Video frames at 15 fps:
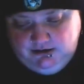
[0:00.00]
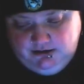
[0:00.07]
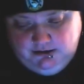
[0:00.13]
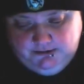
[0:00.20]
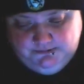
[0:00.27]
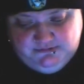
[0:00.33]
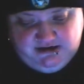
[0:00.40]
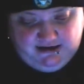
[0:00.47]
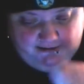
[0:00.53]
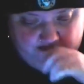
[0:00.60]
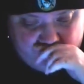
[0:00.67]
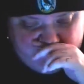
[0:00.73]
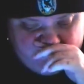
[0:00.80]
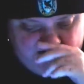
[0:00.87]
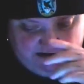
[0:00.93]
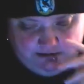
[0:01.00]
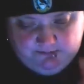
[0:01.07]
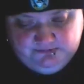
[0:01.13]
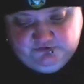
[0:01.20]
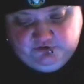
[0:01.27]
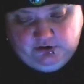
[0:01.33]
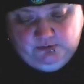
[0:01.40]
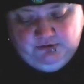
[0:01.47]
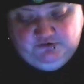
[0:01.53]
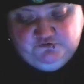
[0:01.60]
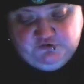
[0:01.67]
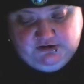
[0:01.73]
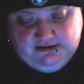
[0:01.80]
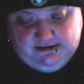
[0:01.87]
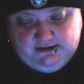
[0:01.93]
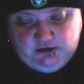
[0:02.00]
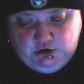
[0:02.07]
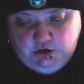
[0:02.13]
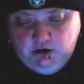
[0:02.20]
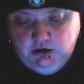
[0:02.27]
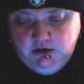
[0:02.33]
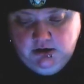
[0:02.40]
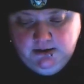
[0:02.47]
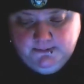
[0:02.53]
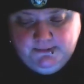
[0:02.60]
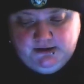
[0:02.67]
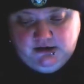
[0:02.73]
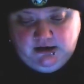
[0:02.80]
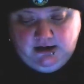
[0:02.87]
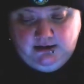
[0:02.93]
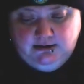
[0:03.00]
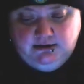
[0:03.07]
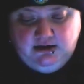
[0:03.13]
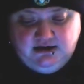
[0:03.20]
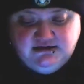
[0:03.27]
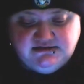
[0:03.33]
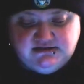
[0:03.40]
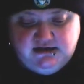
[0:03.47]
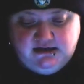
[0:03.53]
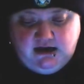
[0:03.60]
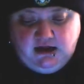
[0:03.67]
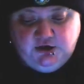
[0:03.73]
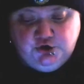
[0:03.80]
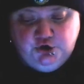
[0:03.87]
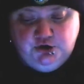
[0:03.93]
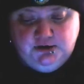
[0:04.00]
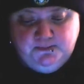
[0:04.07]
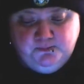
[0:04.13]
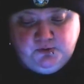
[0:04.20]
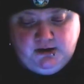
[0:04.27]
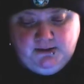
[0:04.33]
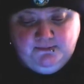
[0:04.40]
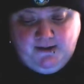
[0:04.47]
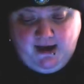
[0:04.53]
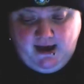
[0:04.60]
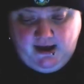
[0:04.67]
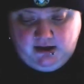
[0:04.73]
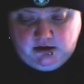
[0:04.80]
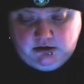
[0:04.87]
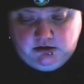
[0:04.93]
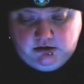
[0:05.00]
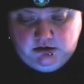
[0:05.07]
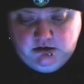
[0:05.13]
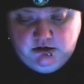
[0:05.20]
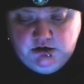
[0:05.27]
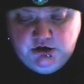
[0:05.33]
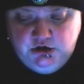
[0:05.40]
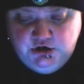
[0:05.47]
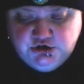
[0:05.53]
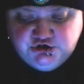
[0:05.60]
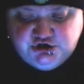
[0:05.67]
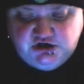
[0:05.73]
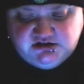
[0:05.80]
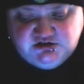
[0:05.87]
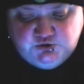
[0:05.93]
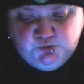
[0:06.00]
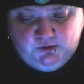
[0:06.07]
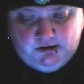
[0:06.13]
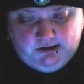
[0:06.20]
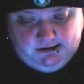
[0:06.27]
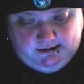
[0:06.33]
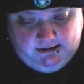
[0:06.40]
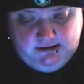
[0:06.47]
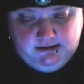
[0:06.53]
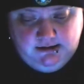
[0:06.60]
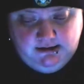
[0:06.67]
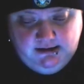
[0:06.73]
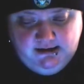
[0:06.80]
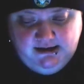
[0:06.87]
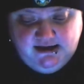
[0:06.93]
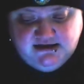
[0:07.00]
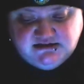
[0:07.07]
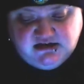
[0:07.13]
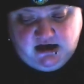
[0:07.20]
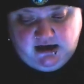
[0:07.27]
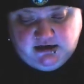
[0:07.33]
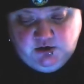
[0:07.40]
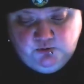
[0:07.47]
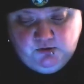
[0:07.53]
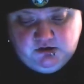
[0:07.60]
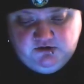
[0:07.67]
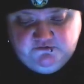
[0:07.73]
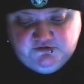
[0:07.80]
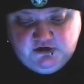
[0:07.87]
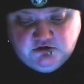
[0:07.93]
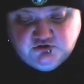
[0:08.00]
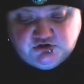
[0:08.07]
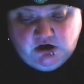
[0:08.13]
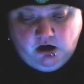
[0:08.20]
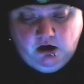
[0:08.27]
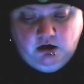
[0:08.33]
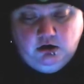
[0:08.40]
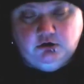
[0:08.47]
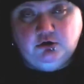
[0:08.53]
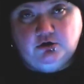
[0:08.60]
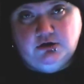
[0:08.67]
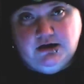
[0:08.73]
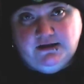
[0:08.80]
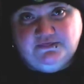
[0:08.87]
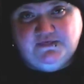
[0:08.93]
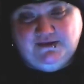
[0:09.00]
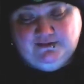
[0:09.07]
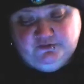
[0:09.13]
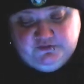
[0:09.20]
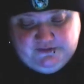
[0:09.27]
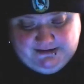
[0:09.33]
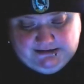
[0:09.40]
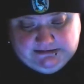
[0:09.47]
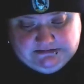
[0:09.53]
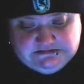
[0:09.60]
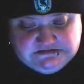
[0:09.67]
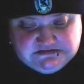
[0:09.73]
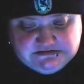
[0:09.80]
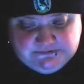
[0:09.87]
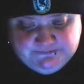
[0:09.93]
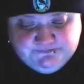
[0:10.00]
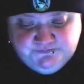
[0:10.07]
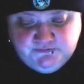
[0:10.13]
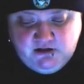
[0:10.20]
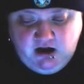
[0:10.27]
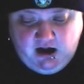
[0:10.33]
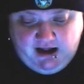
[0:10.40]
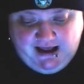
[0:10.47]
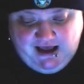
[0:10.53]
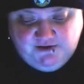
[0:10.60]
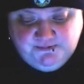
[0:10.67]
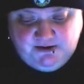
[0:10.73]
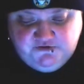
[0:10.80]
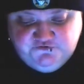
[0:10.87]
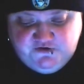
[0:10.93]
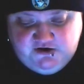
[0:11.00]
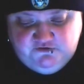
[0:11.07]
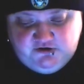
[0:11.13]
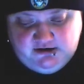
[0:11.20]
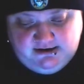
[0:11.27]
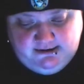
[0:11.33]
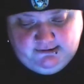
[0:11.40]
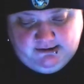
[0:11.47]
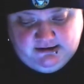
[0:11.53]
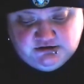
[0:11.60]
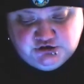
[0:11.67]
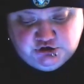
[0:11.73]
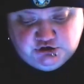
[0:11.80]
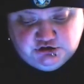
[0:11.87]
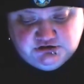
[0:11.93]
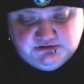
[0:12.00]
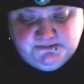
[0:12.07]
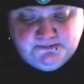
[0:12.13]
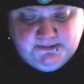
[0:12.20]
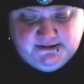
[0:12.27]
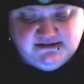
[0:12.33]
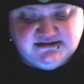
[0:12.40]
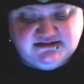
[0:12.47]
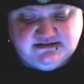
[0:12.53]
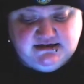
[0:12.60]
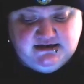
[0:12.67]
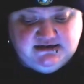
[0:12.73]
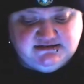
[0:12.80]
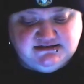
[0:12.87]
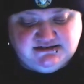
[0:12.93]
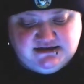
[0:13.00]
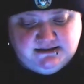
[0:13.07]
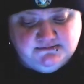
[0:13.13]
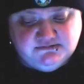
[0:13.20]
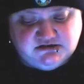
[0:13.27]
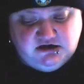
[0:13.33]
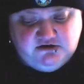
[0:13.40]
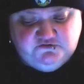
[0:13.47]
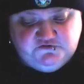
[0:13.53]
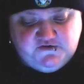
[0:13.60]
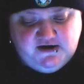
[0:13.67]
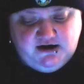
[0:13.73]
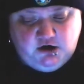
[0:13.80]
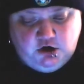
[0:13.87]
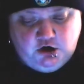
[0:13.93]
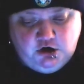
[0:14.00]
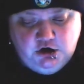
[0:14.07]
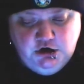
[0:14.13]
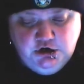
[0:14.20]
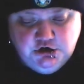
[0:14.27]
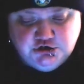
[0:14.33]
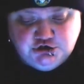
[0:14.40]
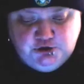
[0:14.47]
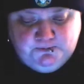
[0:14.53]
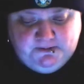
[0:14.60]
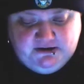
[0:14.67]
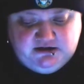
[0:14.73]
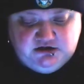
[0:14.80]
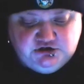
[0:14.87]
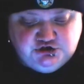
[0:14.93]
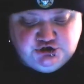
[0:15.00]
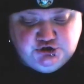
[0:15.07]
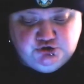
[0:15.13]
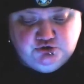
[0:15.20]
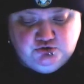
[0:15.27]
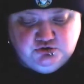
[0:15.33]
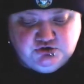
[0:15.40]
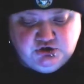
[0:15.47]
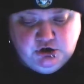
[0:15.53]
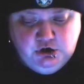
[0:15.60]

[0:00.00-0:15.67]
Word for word: um, down um, so I wouldn't forget it all. But I, I said I couldn't bring back just one it's kind of one of those all or nothing things. I have my favorite characters, but it seems unfair to pick and choose